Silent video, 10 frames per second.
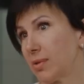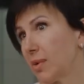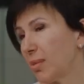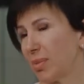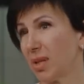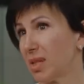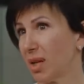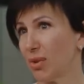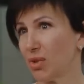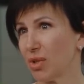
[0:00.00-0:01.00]
The
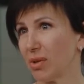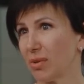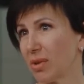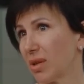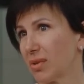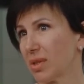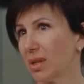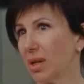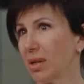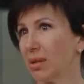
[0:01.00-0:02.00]
atmosphere is amazing as
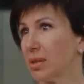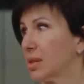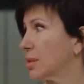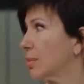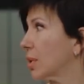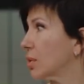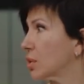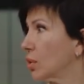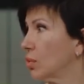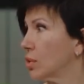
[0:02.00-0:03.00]
always. This
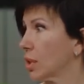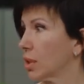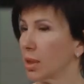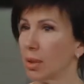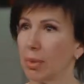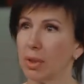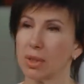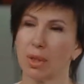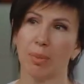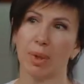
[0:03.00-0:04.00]
is where close,
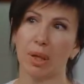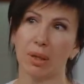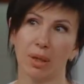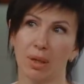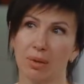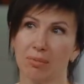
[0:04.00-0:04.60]
understandable people